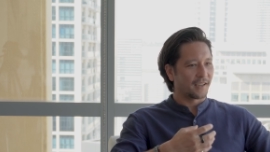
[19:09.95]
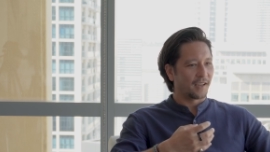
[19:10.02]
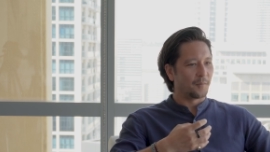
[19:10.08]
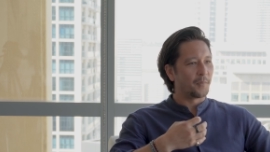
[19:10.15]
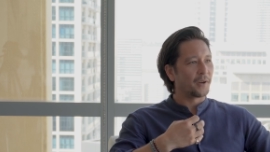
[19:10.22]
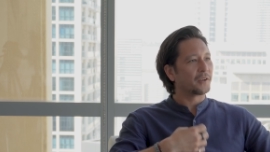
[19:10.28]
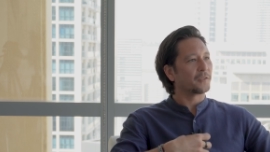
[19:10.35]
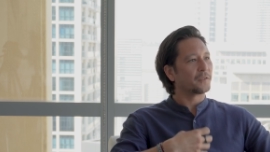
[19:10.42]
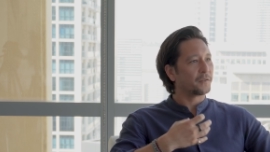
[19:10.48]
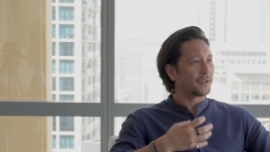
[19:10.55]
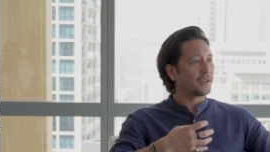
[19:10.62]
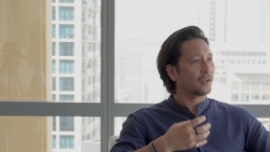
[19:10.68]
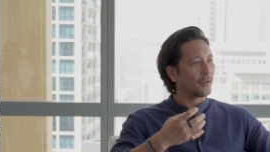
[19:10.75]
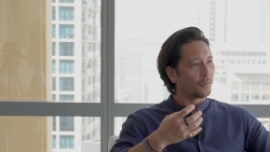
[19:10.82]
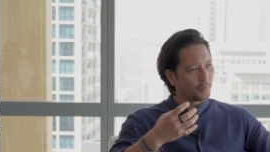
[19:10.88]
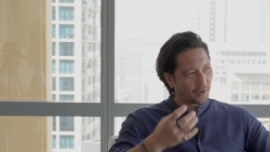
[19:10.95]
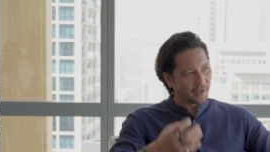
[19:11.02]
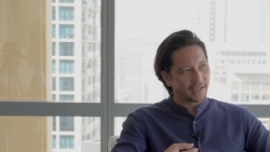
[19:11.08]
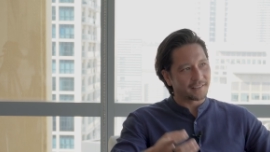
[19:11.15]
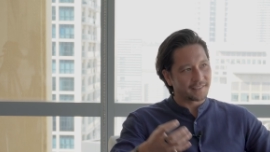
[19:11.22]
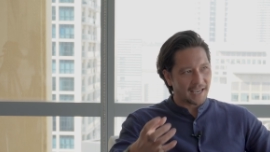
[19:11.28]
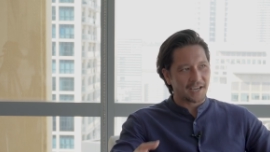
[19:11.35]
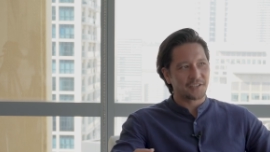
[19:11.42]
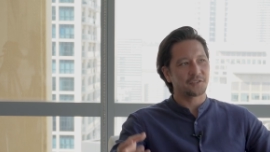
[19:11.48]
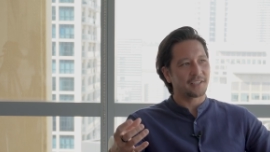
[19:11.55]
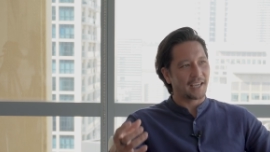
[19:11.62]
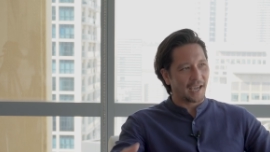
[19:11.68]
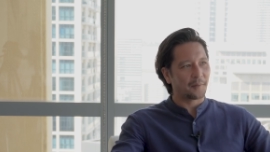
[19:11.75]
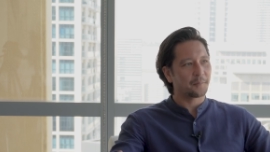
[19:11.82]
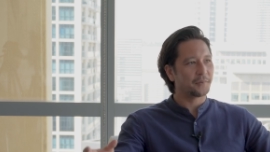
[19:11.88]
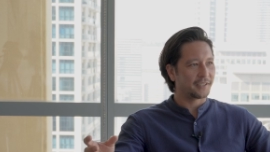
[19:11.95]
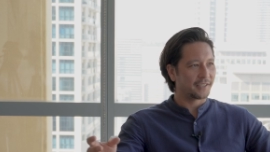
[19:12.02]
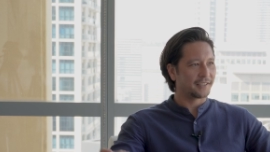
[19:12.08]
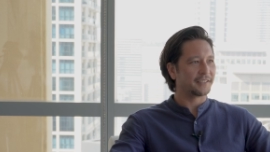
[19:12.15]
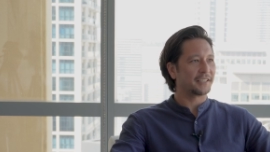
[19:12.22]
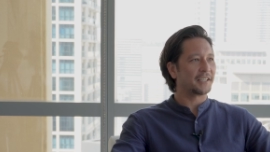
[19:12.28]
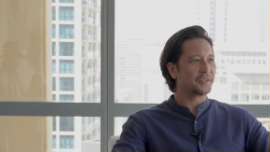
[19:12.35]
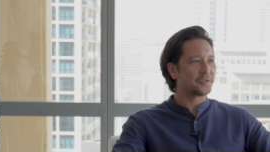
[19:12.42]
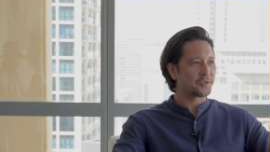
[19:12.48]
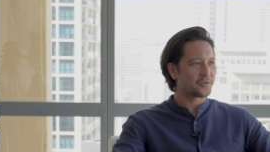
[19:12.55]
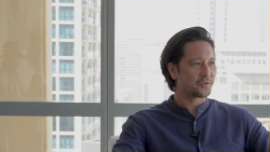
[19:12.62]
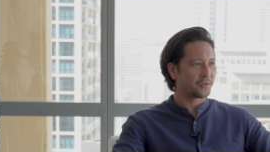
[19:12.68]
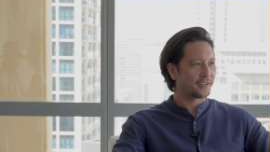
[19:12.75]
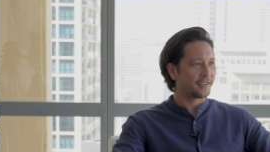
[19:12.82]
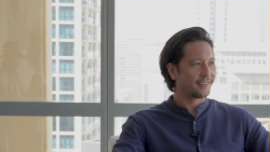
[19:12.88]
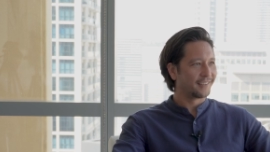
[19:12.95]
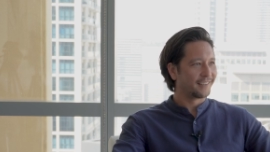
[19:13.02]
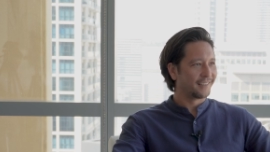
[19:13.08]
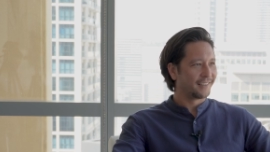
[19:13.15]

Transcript: a better feel of what is actually happening in the industry.